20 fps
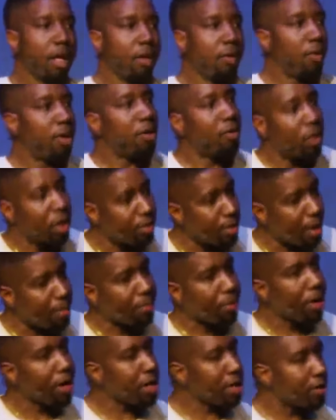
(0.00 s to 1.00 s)
One, one of my
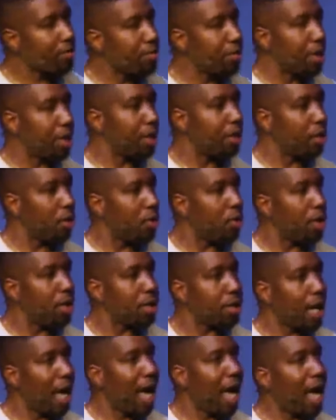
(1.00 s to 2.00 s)
prayers has been, Lord,
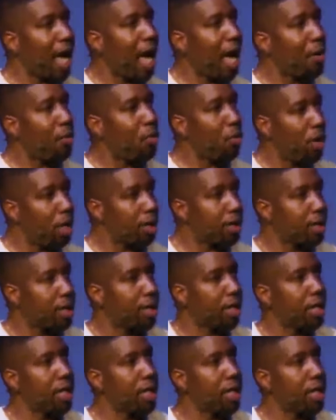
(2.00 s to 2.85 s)
is I, I want